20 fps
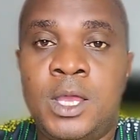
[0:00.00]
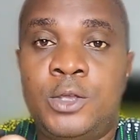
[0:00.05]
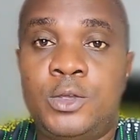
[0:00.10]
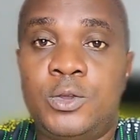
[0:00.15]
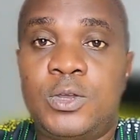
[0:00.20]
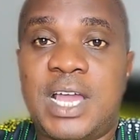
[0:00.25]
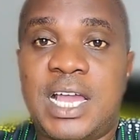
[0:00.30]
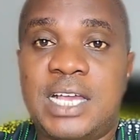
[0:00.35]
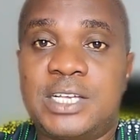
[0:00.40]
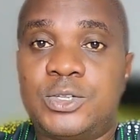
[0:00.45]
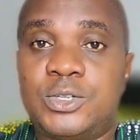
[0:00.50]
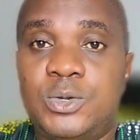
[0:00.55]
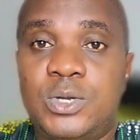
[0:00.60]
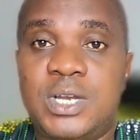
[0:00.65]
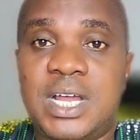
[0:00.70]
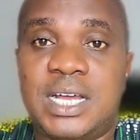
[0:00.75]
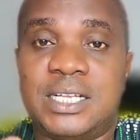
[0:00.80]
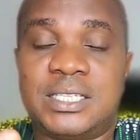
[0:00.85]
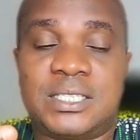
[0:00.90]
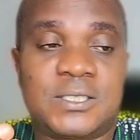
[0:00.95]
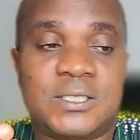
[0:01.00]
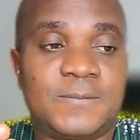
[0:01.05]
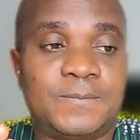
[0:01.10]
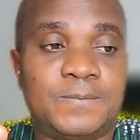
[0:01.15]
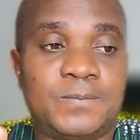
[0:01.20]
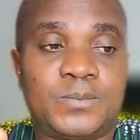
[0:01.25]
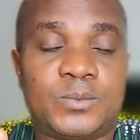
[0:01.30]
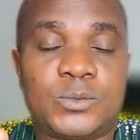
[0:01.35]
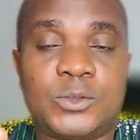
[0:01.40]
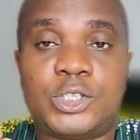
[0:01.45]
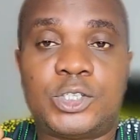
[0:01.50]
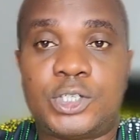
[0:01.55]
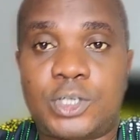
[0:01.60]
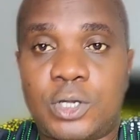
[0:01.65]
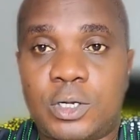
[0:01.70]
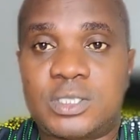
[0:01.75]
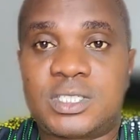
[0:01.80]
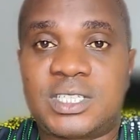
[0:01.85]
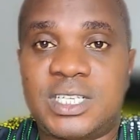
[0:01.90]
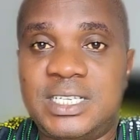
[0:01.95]
You guys know that
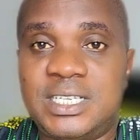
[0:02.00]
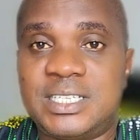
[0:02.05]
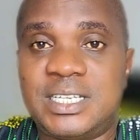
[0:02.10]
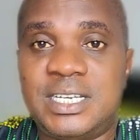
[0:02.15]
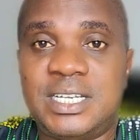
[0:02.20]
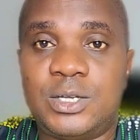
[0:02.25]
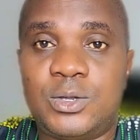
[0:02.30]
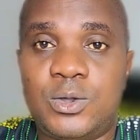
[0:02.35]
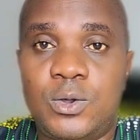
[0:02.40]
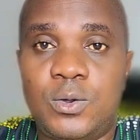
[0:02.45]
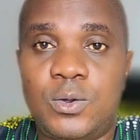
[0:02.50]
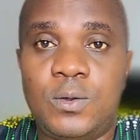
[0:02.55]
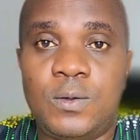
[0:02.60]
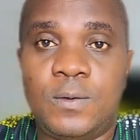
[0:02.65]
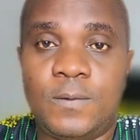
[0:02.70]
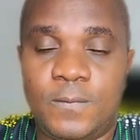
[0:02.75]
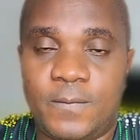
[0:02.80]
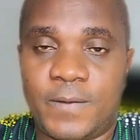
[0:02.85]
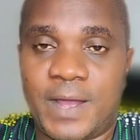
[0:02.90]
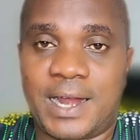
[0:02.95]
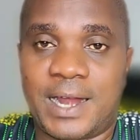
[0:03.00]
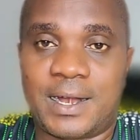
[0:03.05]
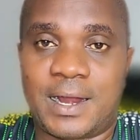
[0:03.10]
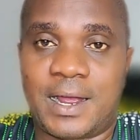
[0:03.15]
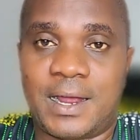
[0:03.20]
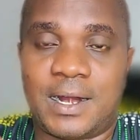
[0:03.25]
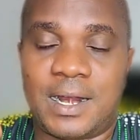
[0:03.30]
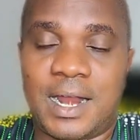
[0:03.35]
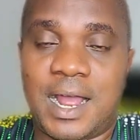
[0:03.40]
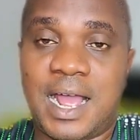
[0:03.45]
shorts easily go viral.